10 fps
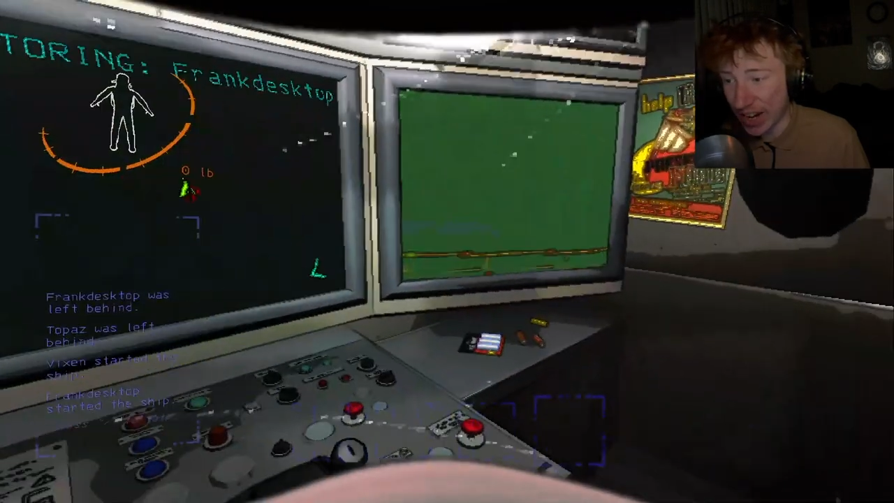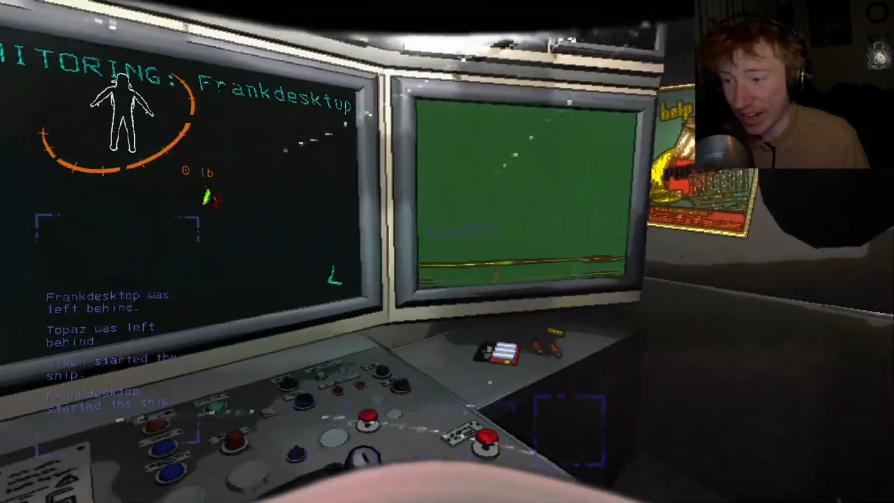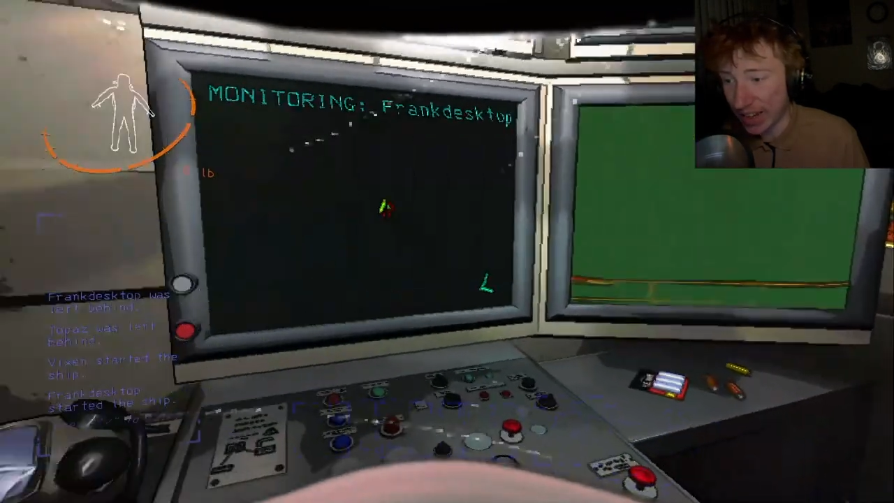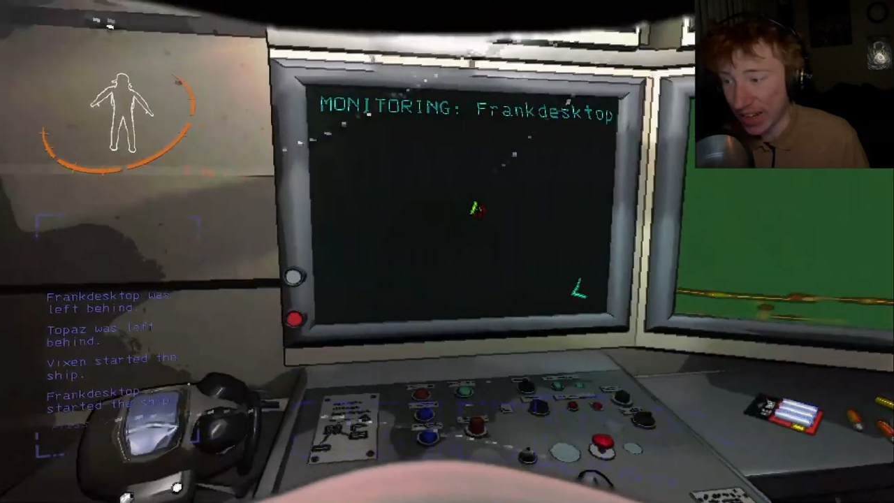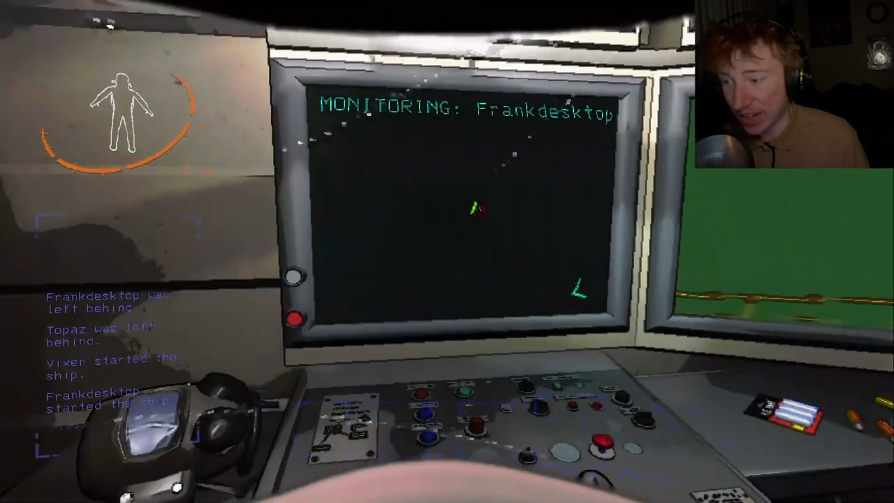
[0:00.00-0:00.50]

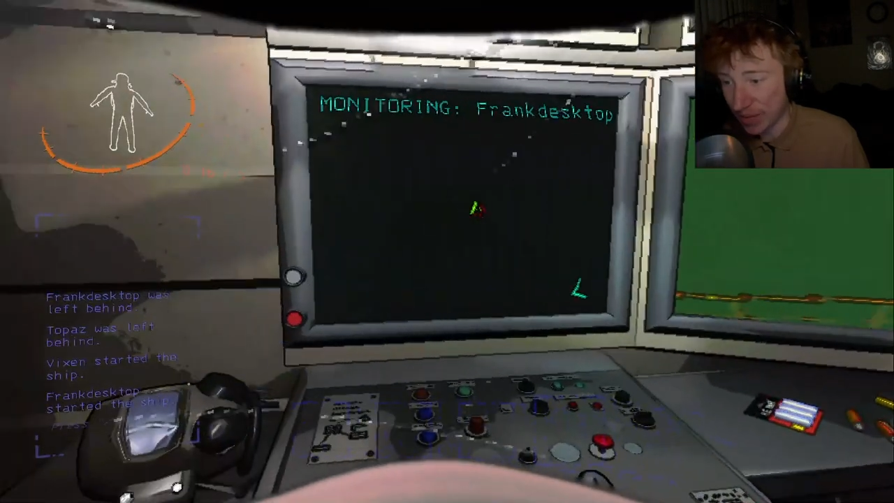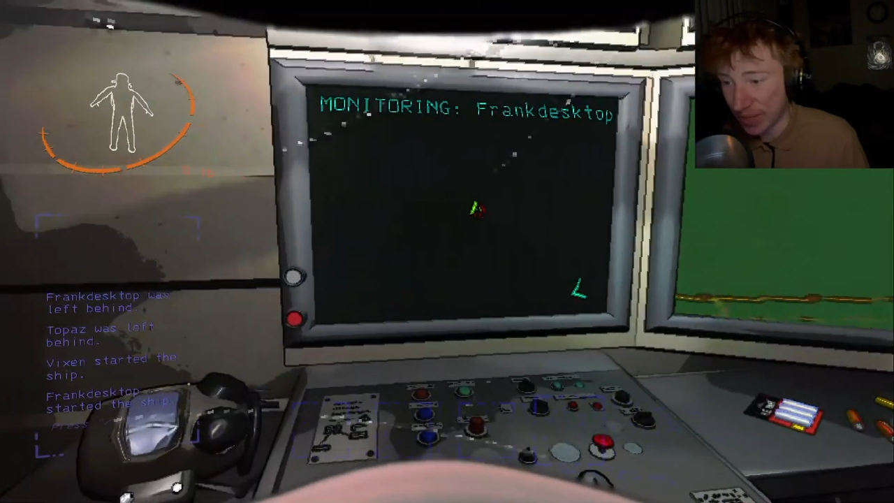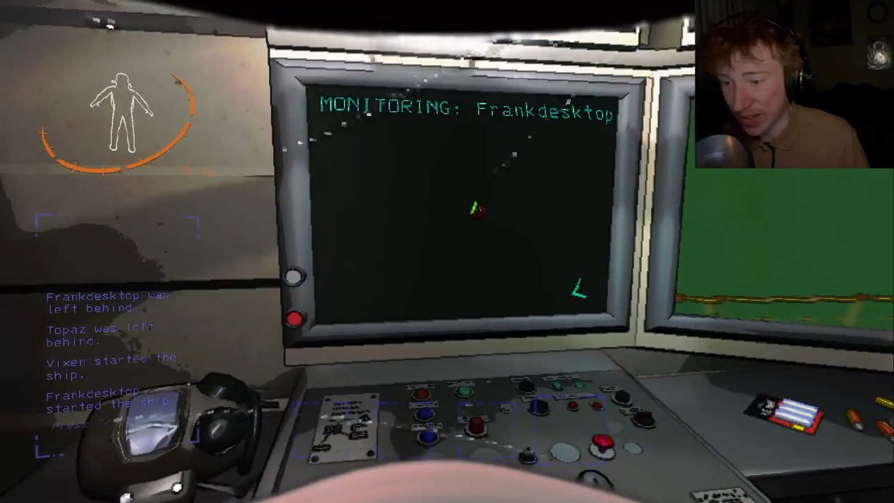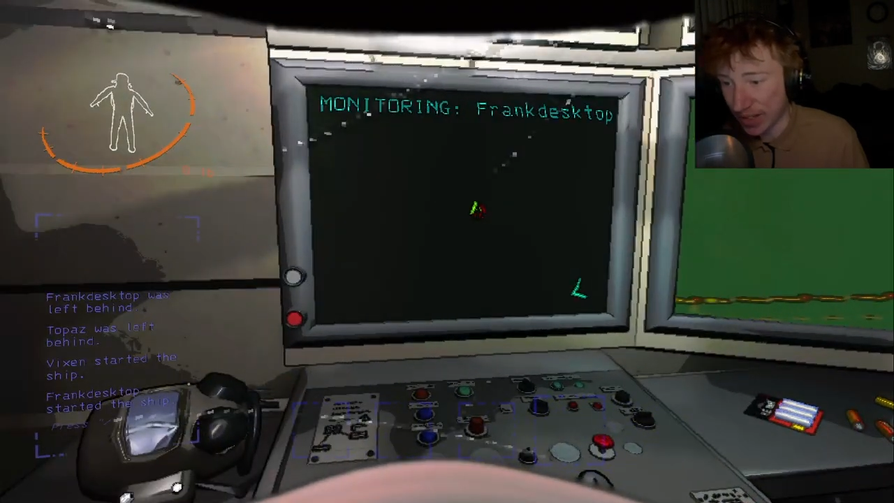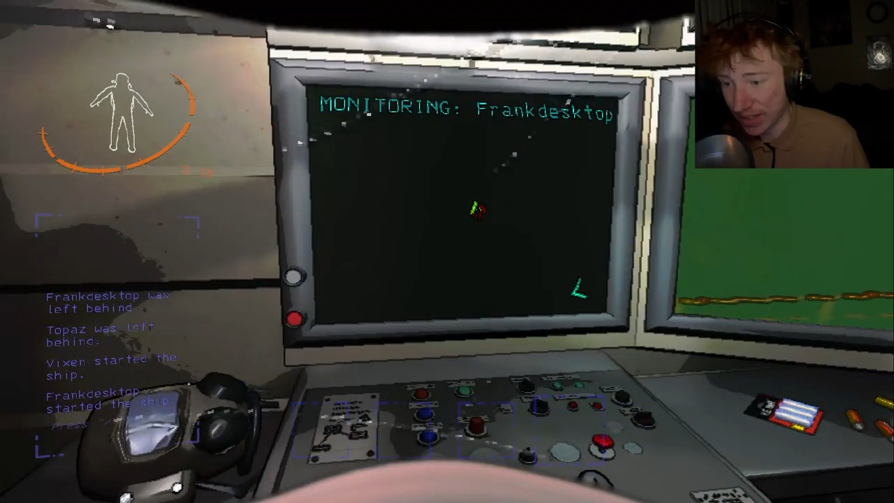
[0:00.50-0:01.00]
got him.
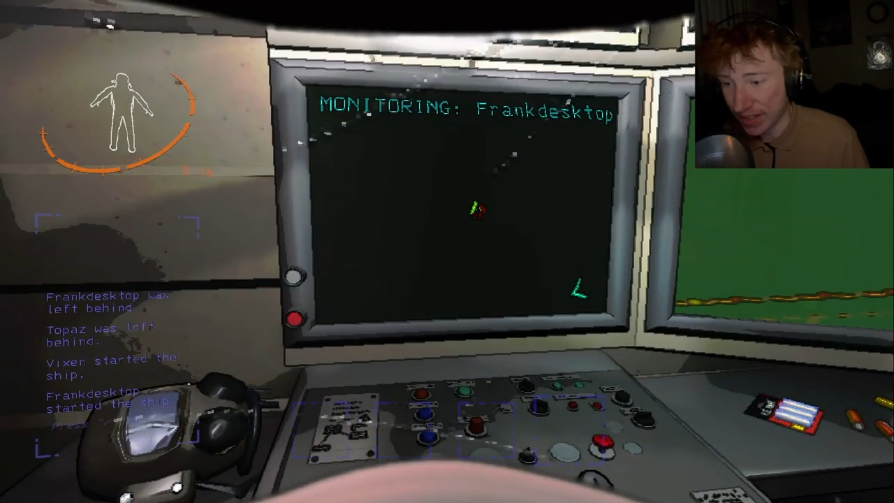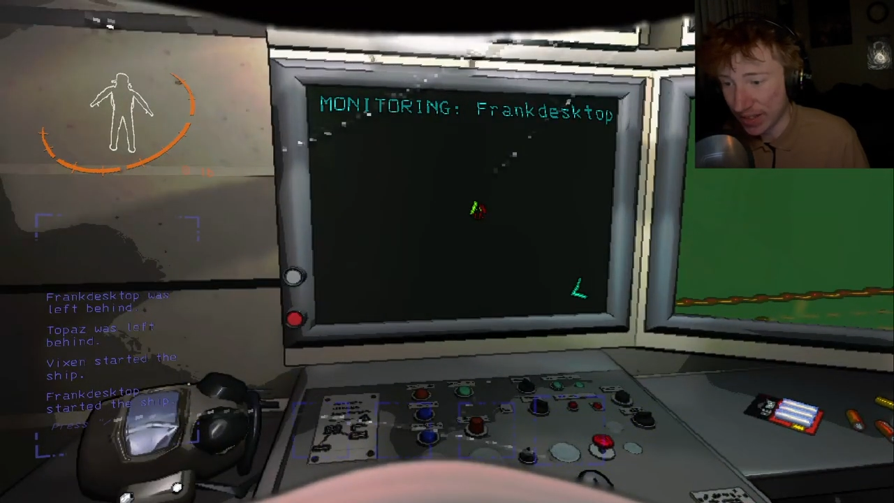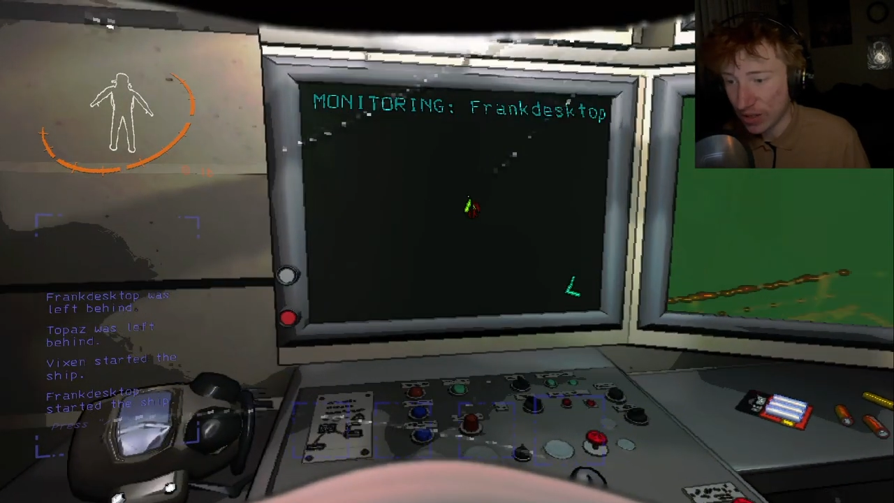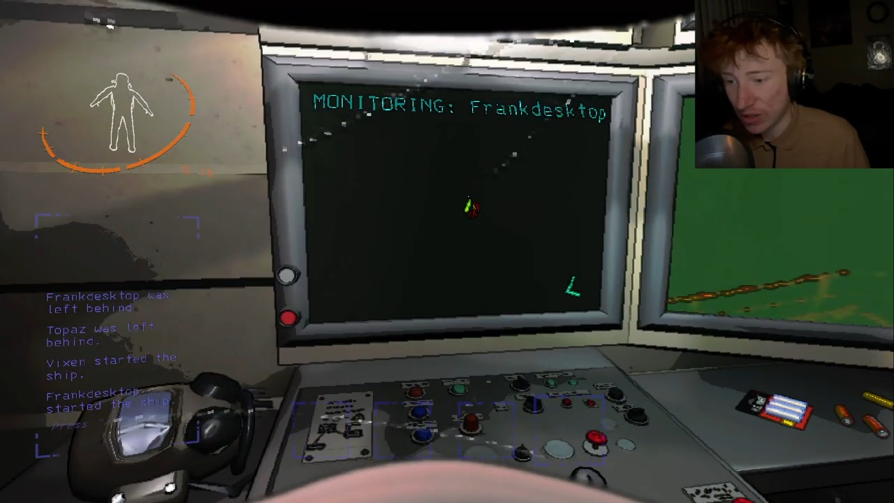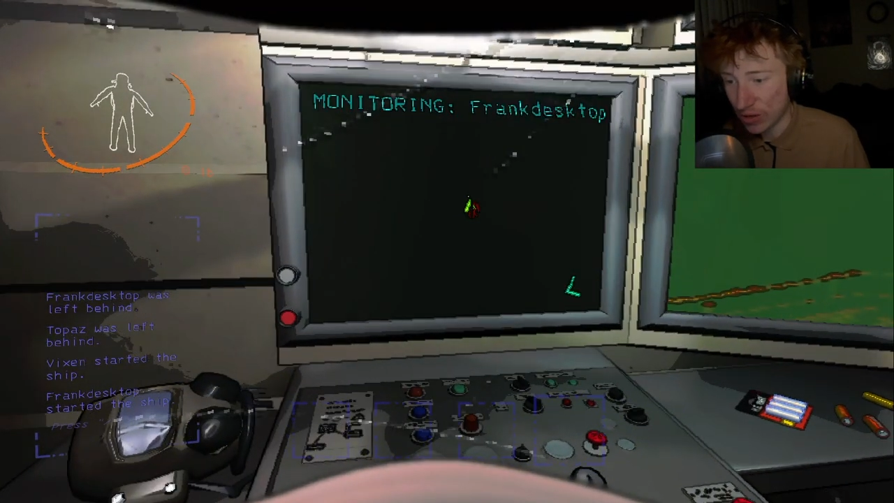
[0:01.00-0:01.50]

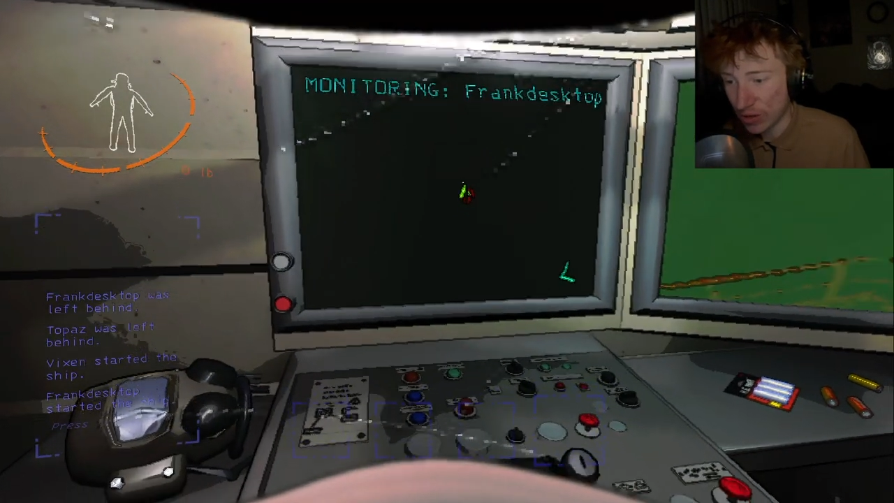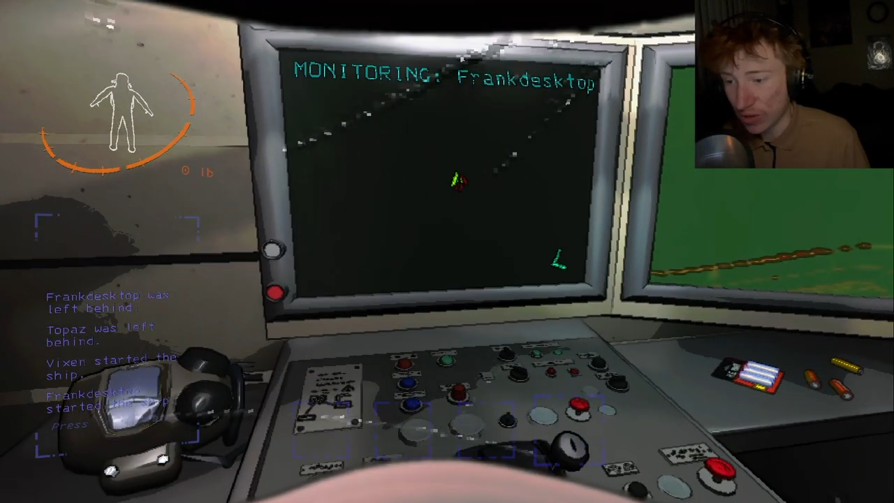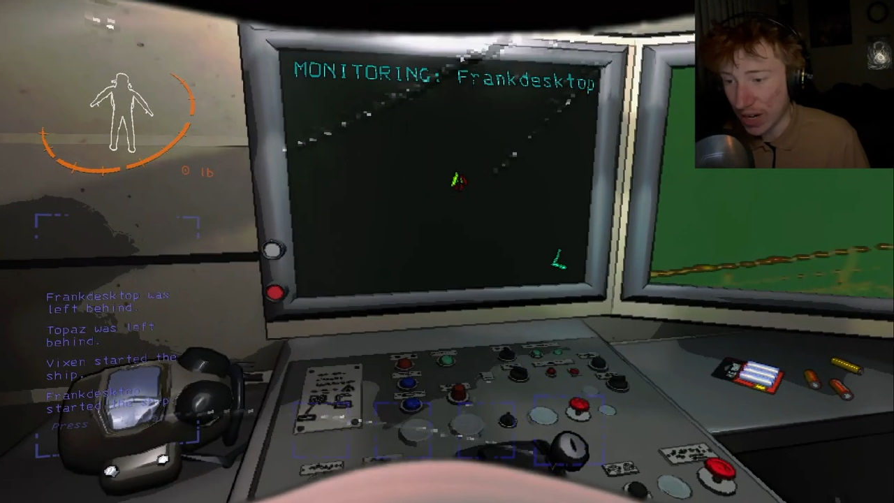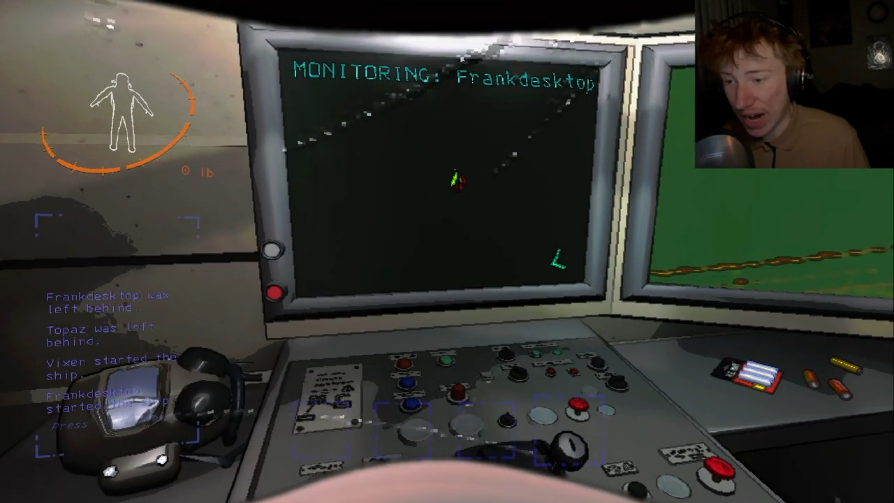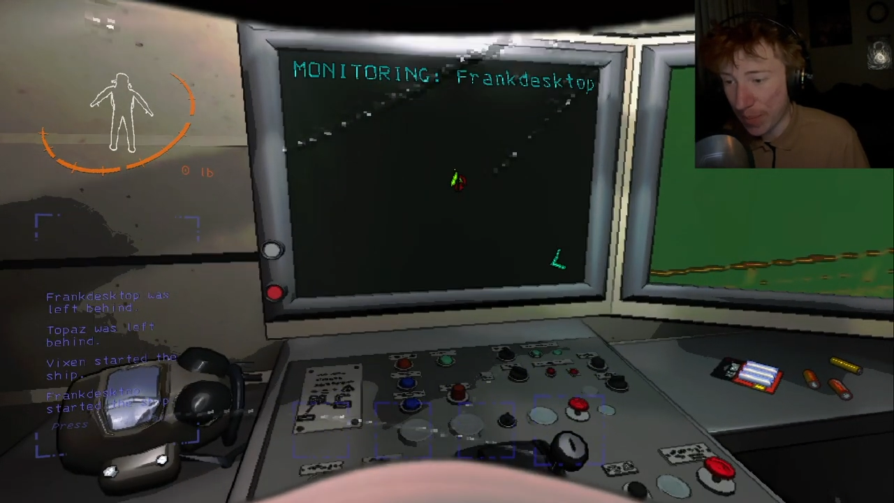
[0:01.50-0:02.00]

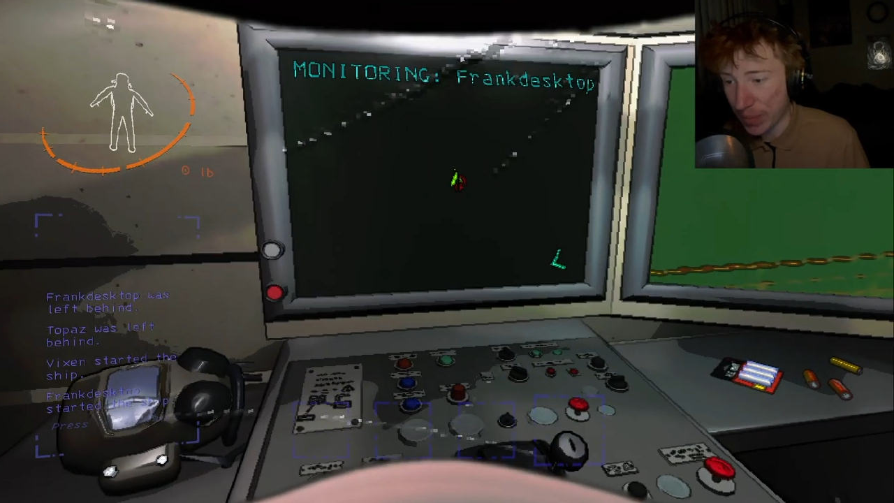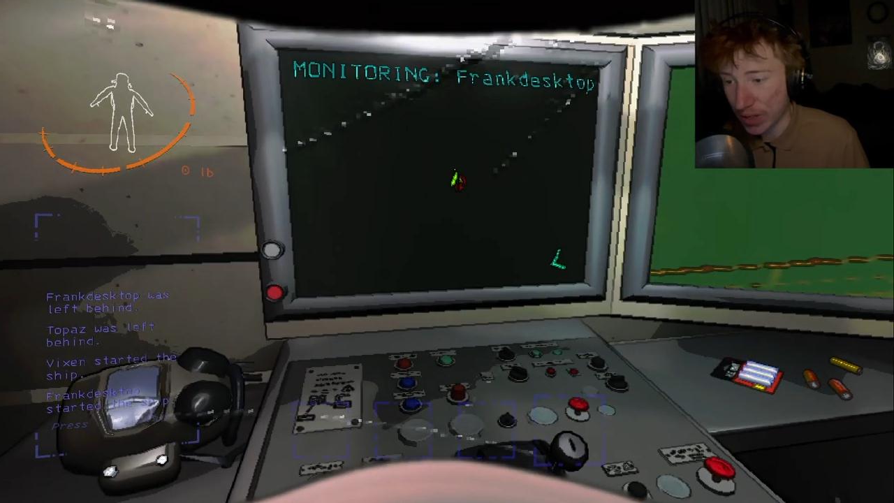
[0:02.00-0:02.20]
Crap.